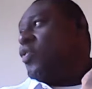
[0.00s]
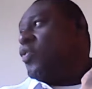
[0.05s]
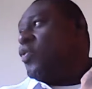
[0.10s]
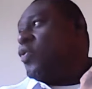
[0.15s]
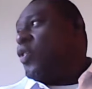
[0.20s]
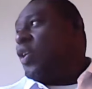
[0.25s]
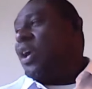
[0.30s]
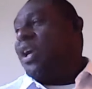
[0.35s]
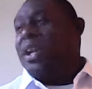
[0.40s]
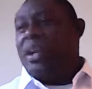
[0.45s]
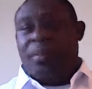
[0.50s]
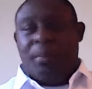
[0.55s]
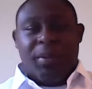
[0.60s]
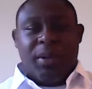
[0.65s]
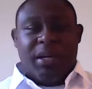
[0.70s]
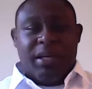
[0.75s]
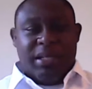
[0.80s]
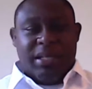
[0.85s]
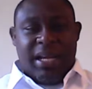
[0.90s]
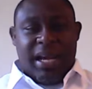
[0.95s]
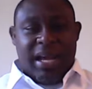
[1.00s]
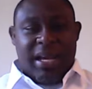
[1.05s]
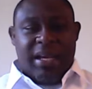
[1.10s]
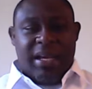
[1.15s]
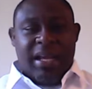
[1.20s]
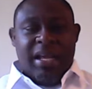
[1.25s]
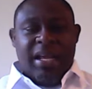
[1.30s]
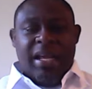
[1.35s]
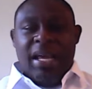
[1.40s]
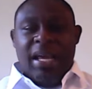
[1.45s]
afraid about that.
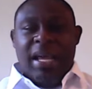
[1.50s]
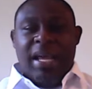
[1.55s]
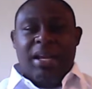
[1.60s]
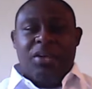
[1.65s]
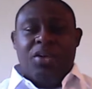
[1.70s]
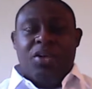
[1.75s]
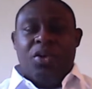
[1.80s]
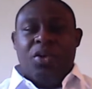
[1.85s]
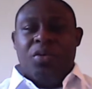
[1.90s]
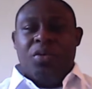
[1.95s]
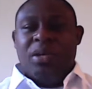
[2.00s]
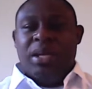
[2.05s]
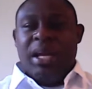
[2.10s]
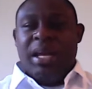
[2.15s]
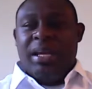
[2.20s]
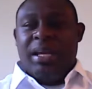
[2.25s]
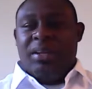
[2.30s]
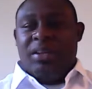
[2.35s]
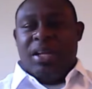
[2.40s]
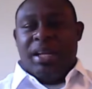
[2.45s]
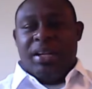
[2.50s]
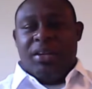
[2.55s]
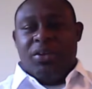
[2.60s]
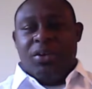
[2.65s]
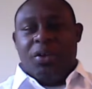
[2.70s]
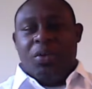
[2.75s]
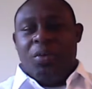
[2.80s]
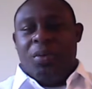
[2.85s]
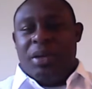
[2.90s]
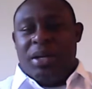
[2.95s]
And they
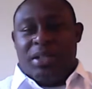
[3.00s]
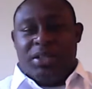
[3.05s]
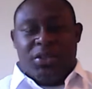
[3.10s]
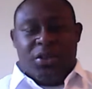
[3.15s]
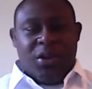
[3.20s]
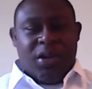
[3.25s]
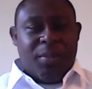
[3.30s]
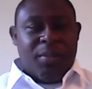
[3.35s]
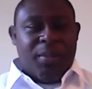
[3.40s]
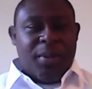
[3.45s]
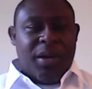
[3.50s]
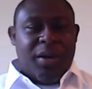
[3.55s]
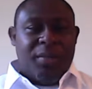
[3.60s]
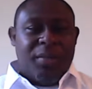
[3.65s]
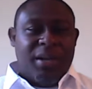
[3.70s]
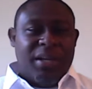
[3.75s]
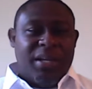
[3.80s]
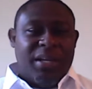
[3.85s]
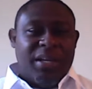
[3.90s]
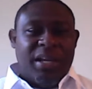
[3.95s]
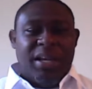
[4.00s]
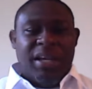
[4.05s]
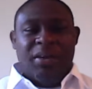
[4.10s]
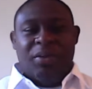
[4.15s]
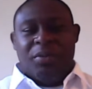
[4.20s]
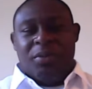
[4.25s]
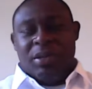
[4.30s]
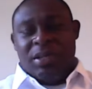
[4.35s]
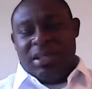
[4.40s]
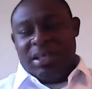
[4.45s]
don't want to talk about
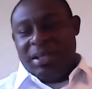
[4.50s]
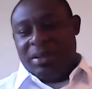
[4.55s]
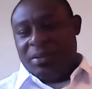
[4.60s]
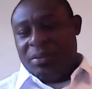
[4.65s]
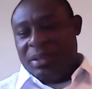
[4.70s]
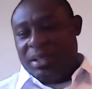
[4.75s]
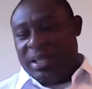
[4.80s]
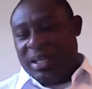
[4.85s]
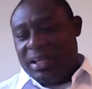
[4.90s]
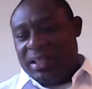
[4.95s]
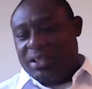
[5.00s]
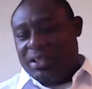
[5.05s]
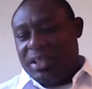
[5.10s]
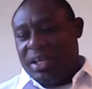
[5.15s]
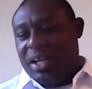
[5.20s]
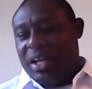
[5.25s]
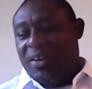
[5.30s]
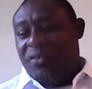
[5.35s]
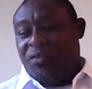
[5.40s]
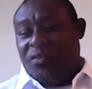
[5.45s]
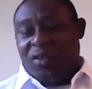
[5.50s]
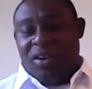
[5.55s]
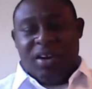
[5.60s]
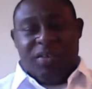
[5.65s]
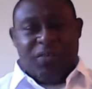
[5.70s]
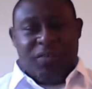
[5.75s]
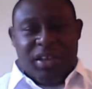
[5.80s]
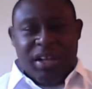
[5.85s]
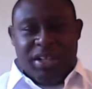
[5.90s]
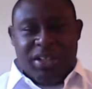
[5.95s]
money with their in
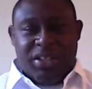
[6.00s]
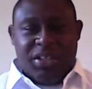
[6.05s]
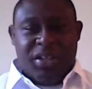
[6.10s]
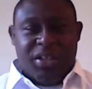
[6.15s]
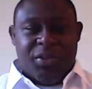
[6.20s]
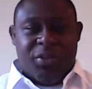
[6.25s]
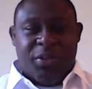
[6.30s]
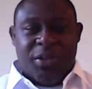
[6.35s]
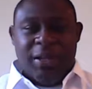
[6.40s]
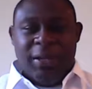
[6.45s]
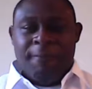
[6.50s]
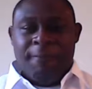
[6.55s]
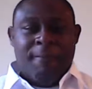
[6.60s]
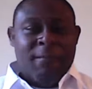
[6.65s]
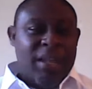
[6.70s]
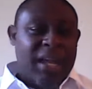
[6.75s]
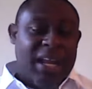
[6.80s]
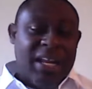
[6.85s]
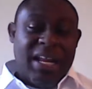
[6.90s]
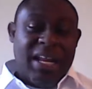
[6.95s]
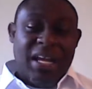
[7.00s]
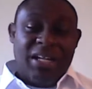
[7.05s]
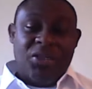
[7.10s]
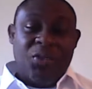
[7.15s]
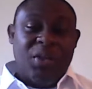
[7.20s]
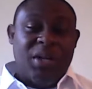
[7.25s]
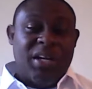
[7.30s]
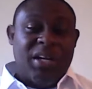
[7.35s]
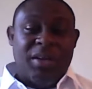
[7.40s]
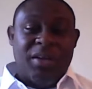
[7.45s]
front of their children, and
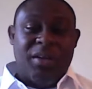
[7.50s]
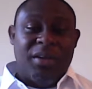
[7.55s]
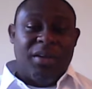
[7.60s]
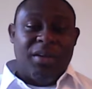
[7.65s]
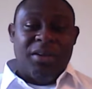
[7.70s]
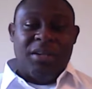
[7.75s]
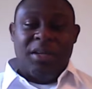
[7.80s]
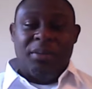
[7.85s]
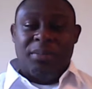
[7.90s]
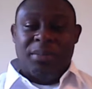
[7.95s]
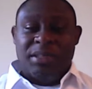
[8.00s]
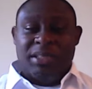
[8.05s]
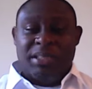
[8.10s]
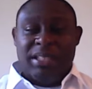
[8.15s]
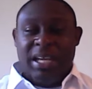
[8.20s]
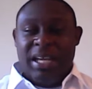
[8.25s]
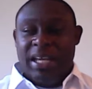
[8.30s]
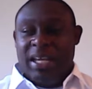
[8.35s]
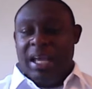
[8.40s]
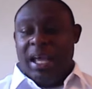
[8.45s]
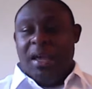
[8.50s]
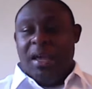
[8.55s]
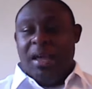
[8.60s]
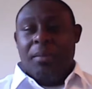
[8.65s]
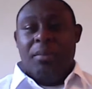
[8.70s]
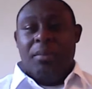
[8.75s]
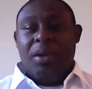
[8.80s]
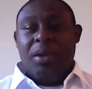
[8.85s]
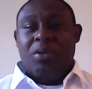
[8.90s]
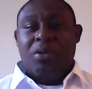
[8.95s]
that's one of the mistake,
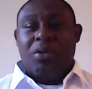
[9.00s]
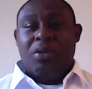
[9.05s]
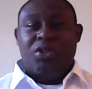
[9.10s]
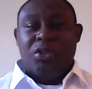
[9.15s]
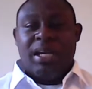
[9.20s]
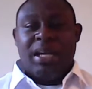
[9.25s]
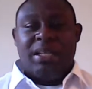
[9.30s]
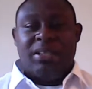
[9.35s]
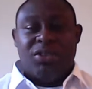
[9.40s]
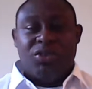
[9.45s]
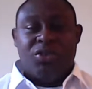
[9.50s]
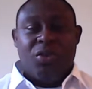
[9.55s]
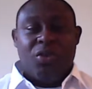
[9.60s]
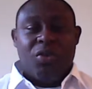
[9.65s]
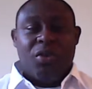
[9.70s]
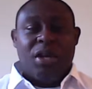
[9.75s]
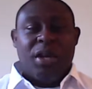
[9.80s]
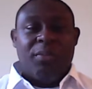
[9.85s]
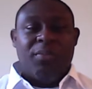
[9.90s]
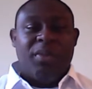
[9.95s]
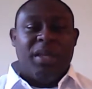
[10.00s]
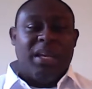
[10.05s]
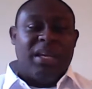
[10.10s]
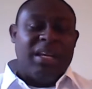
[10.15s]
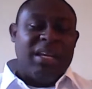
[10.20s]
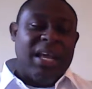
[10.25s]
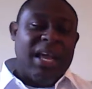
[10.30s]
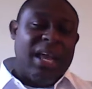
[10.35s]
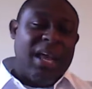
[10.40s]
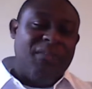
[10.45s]
because your kids growing up
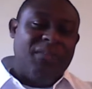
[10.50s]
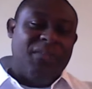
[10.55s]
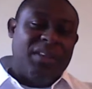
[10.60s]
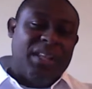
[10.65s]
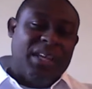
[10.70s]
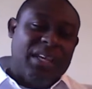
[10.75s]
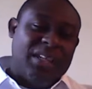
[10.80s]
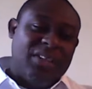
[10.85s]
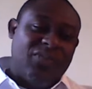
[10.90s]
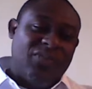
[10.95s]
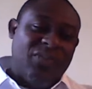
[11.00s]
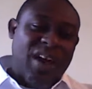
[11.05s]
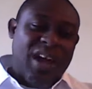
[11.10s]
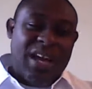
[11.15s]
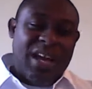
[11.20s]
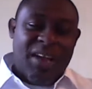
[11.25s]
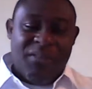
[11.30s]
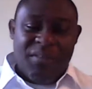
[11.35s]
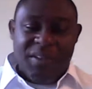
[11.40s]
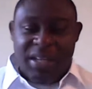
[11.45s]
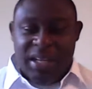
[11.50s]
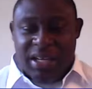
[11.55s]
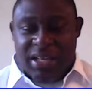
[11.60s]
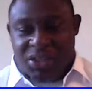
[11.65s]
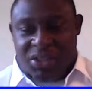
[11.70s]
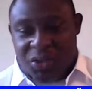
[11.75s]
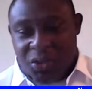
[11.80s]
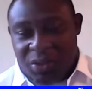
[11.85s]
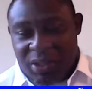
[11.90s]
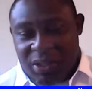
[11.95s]
thinking that everything is fine,
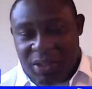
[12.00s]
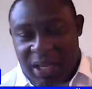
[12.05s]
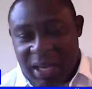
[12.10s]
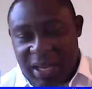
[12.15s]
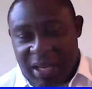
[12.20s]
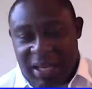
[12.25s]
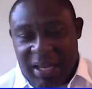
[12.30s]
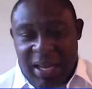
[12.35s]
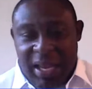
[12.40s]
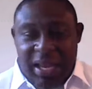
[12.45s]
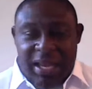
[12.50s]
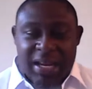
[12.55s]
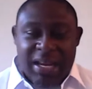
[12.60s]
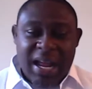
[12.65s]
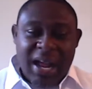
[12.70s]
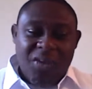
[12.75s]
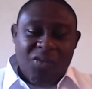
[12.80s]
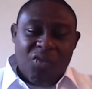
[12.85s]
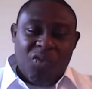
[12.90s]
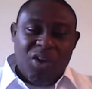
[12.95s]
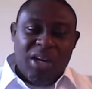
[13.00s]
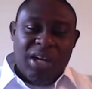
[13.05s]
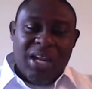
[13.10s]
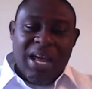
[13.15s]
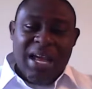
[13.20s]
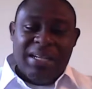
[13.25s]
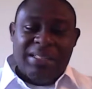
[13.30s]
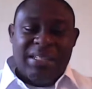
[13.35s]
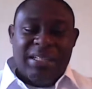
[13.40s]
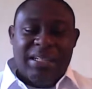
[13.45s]
everything is okay, not
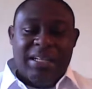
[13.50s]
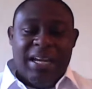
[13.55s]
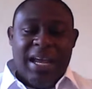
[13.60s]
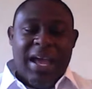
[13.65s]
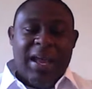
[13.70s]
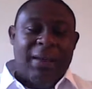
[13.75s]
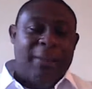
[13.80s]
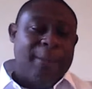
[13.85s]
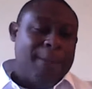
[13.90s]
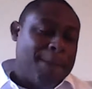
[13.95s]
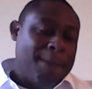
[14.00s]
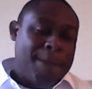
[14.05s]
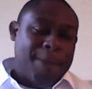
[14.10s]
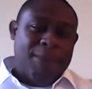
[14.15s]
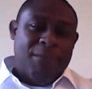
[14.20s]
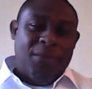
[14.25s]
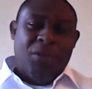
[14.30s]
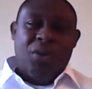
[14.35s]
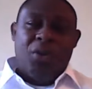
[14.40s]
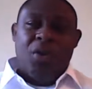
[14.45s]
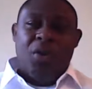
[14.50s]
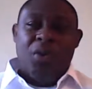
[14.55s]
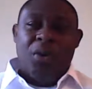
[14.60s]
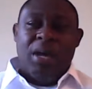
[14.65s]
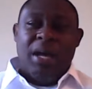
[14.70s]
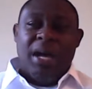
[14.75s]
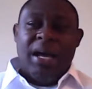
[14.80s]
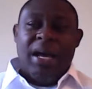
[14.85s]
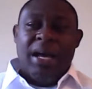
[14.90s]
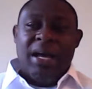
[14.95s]
realizing that you know